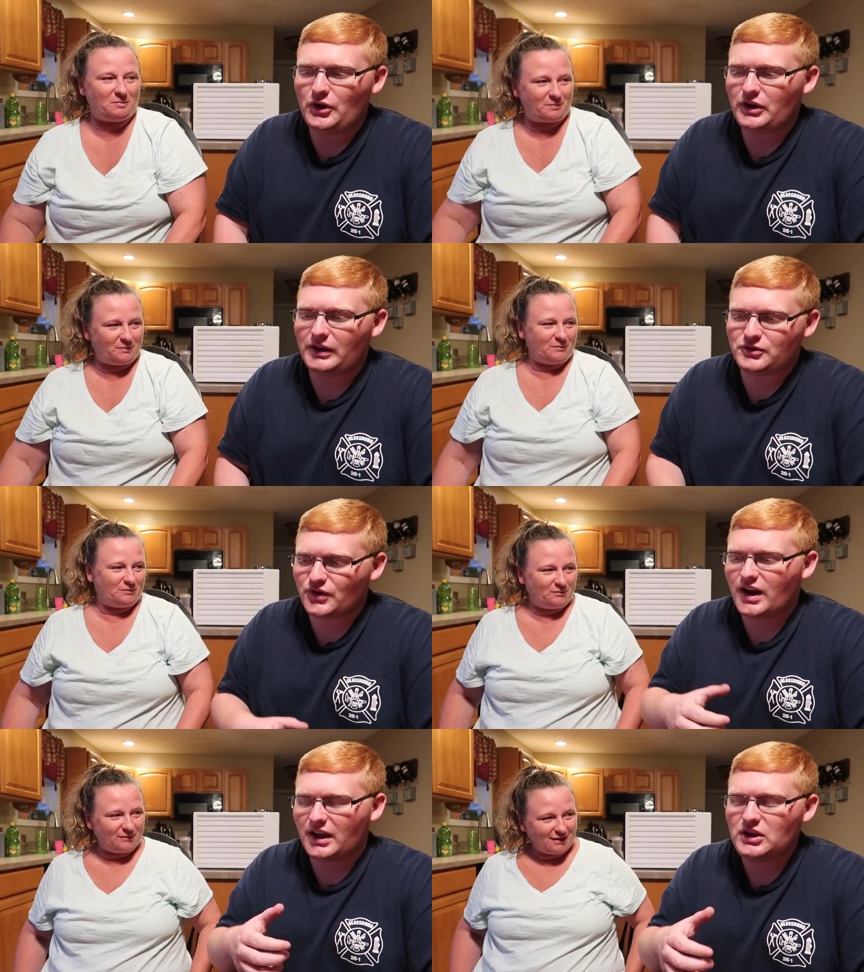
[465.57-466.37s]
Speaker 1: so you can
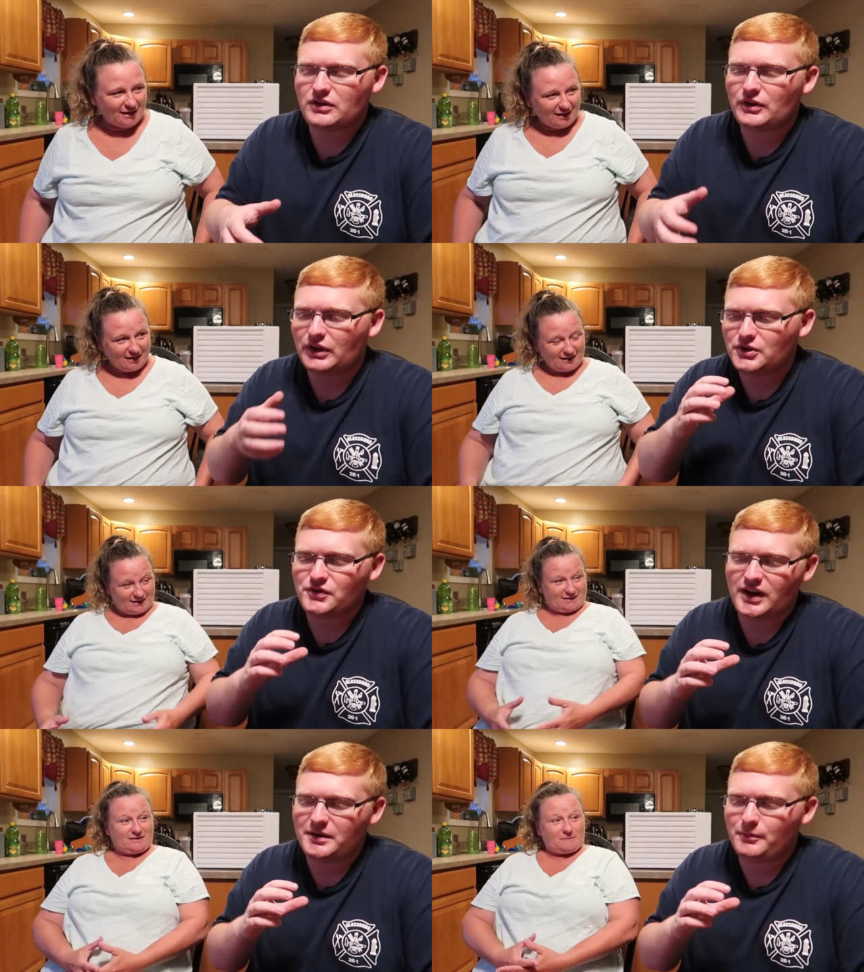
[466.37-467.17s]
drink So you can
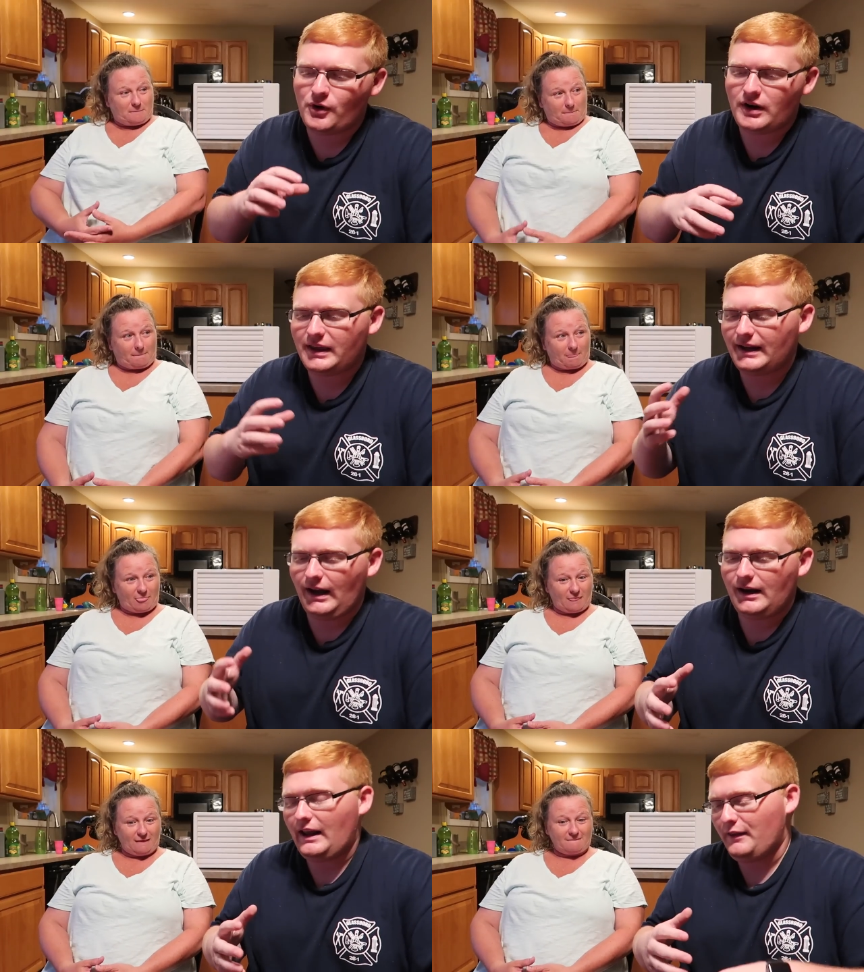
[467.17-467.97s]
drink more,
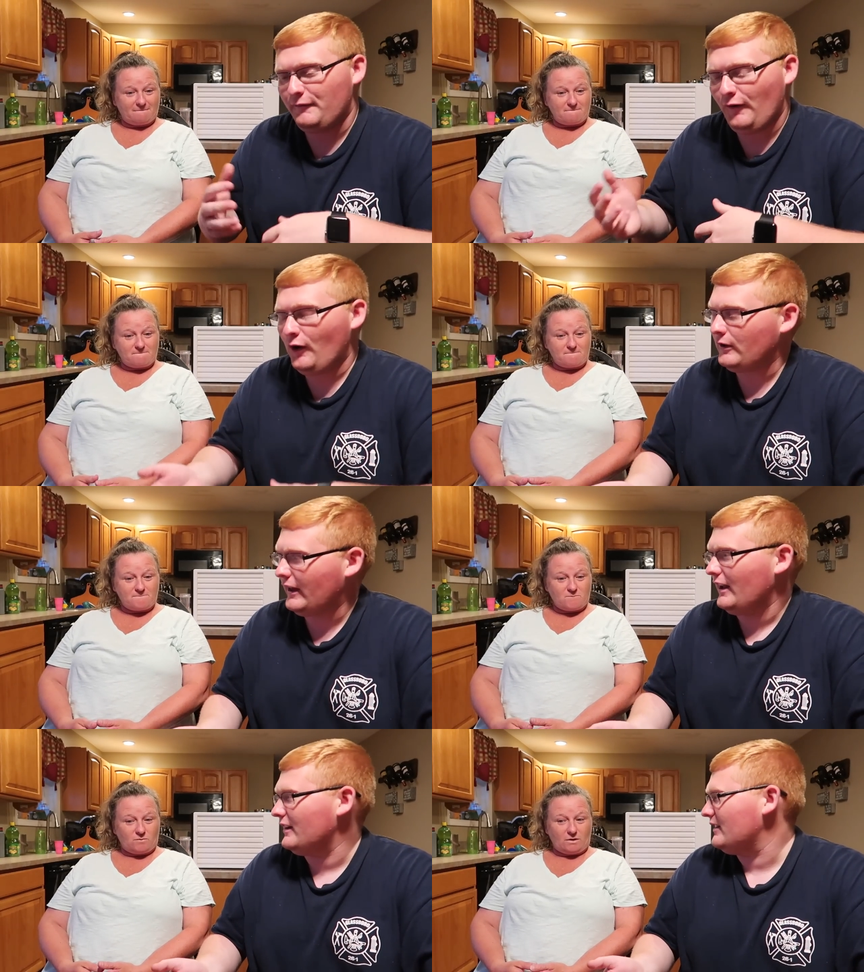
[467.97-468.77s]
get on, and then
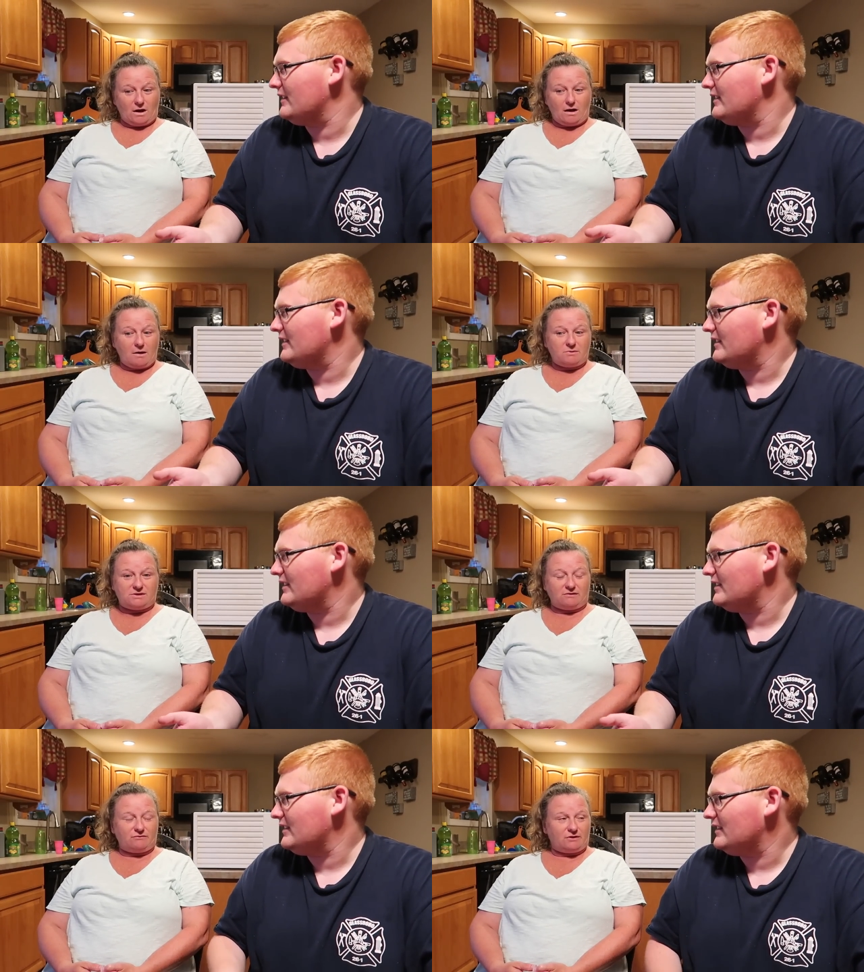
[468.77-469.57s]
fall again. I
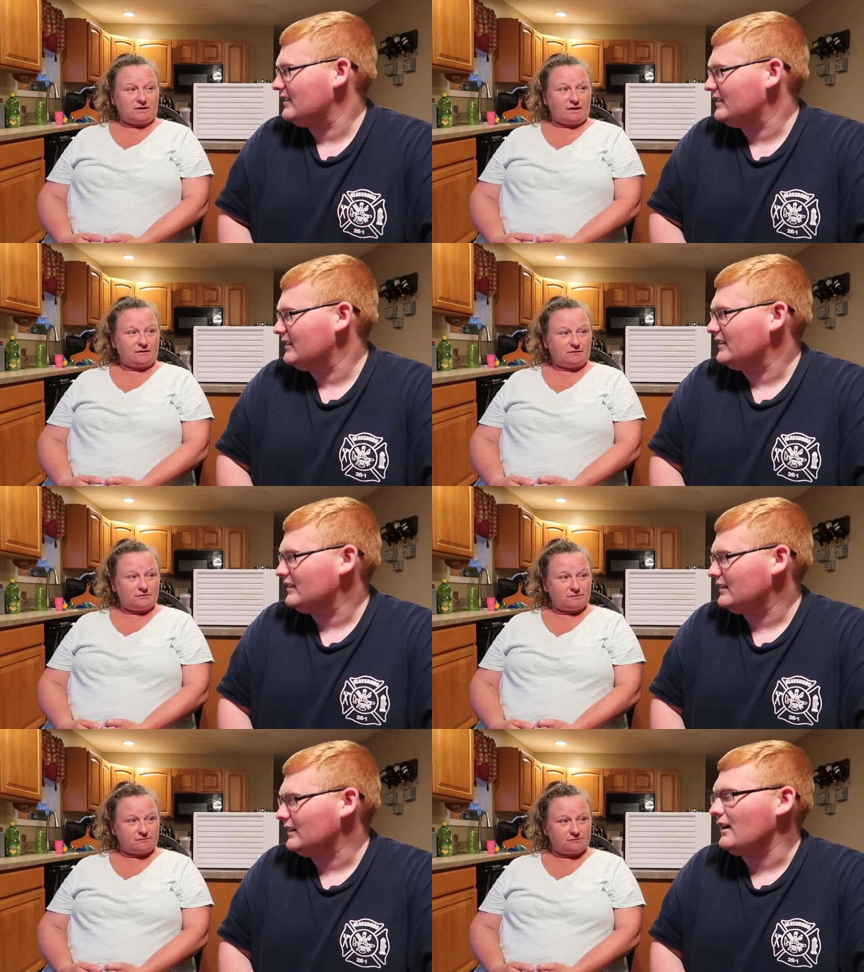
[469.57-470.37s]
was done for the day.
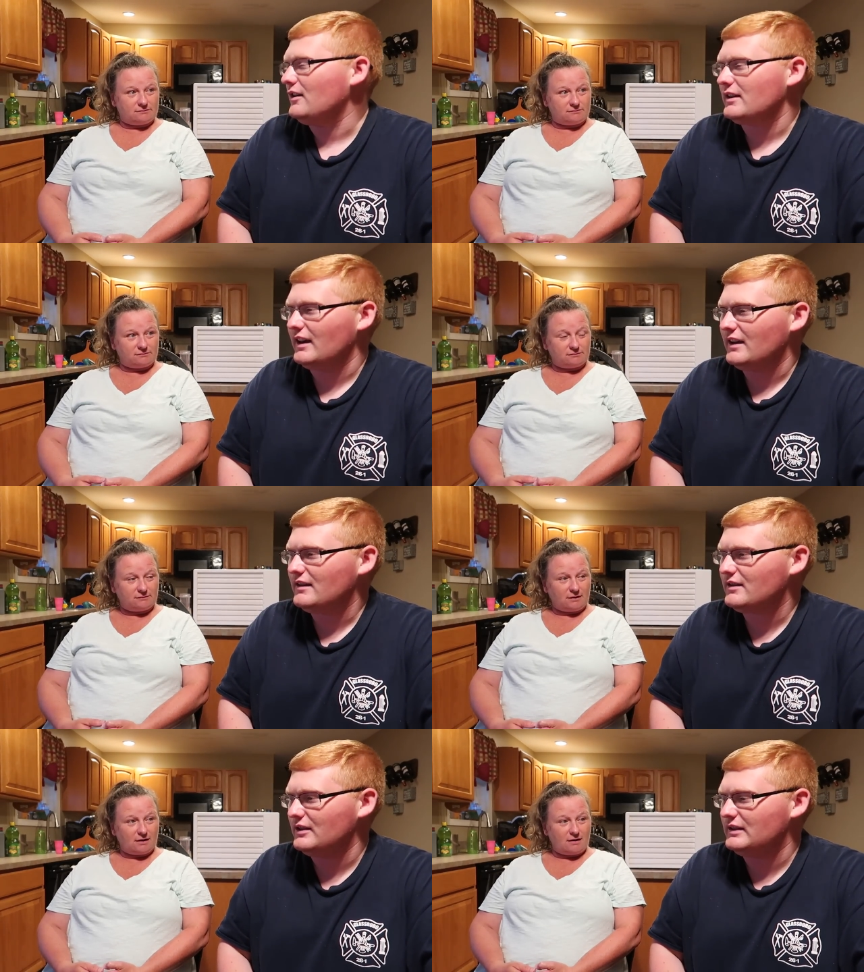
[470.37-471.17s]
Oh,
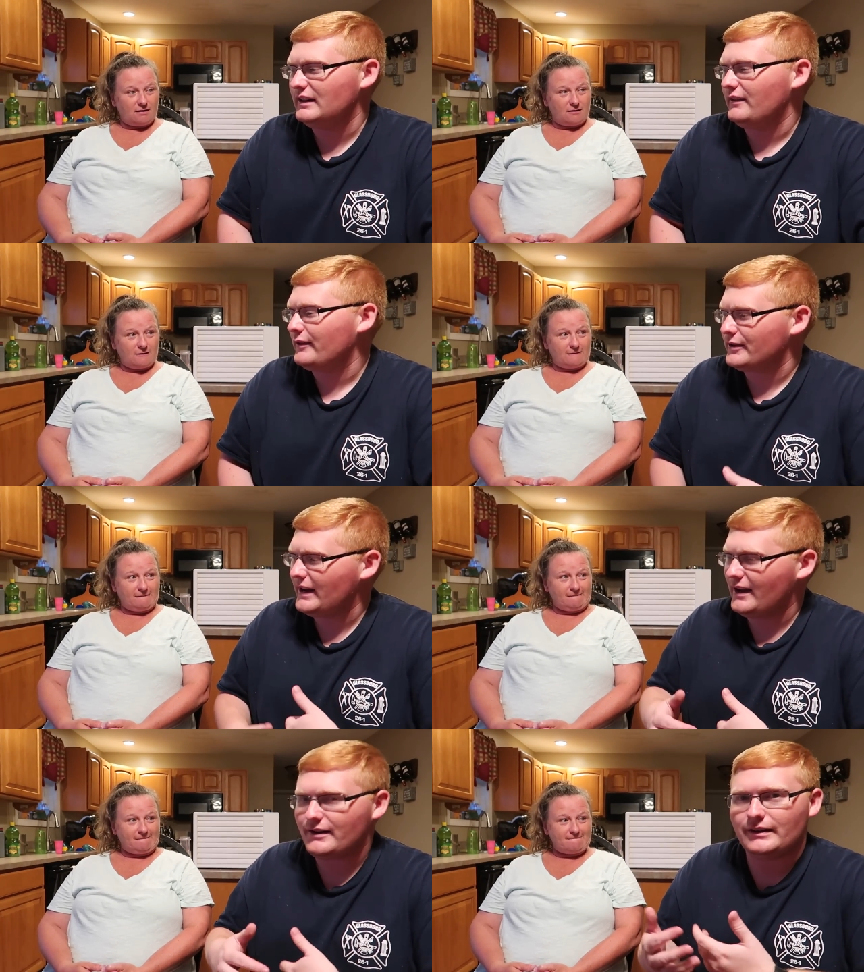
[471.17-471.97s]
okay. So you didn't
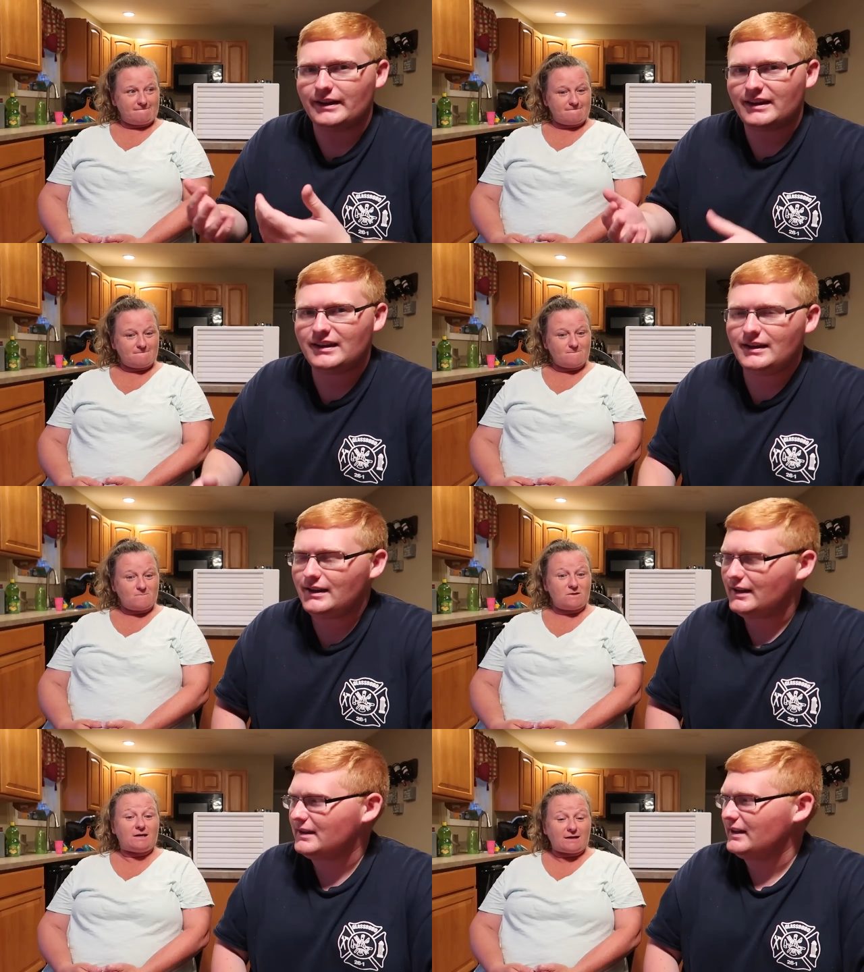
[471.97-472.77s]
learn how to like
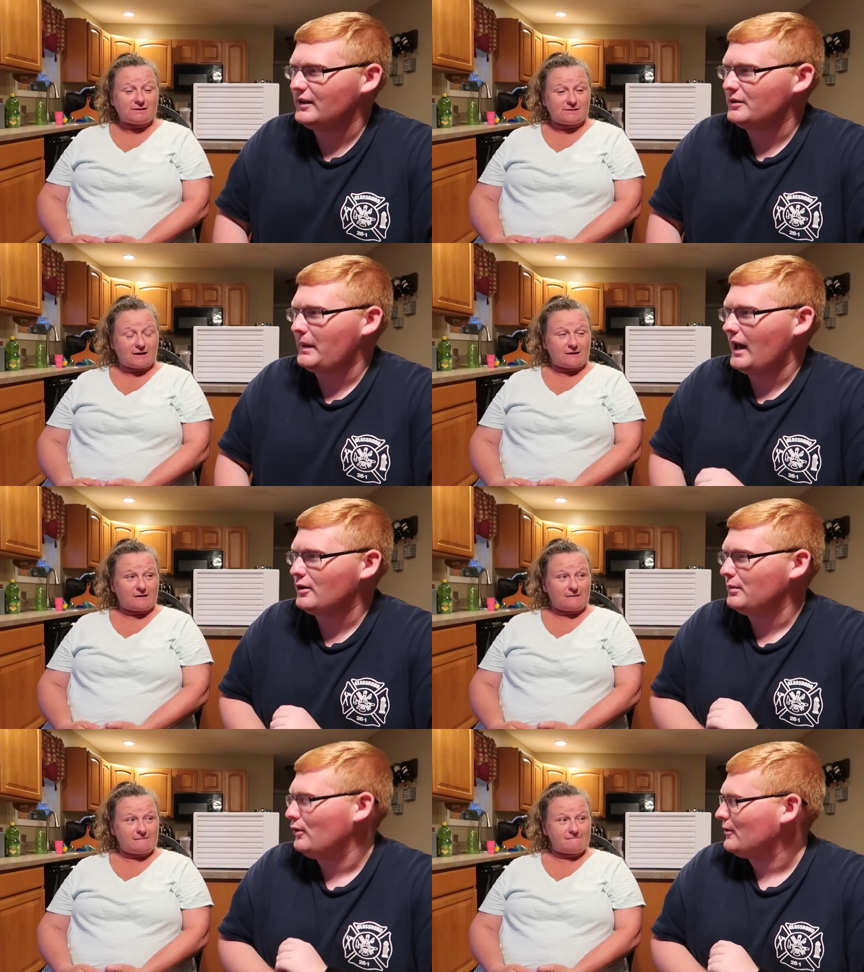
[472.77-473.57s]
continue to
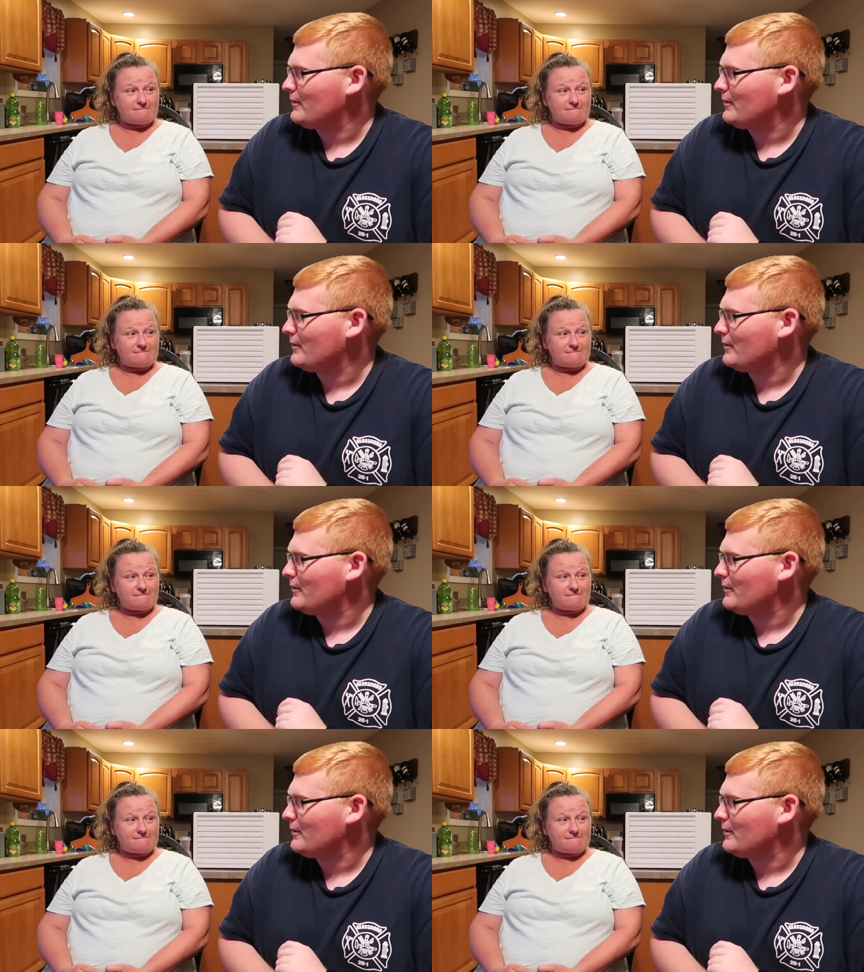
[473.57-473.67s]
paddle